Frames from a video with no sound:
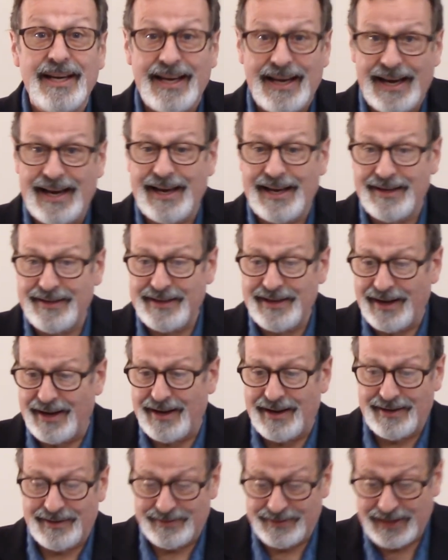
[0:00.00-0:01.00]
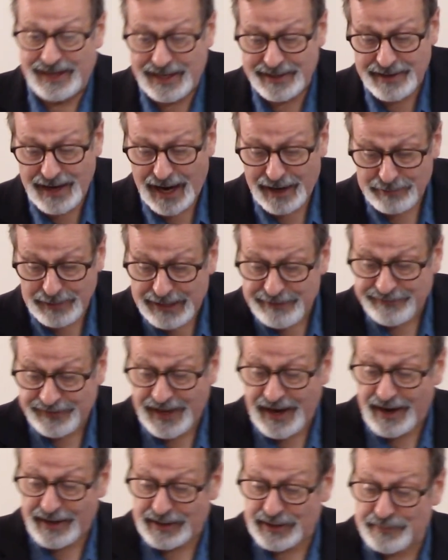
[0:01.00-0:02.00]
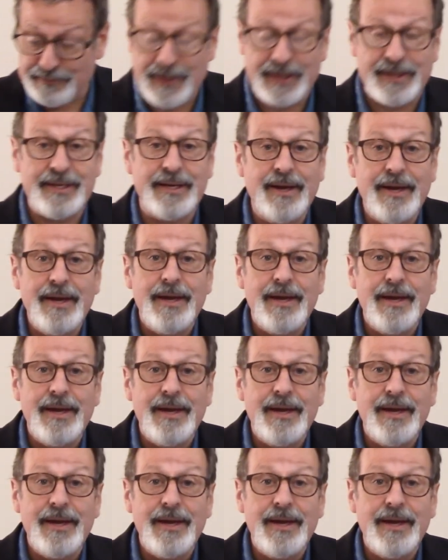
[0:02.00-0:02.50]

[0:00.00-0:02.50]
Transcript: and uh, and not reflux. But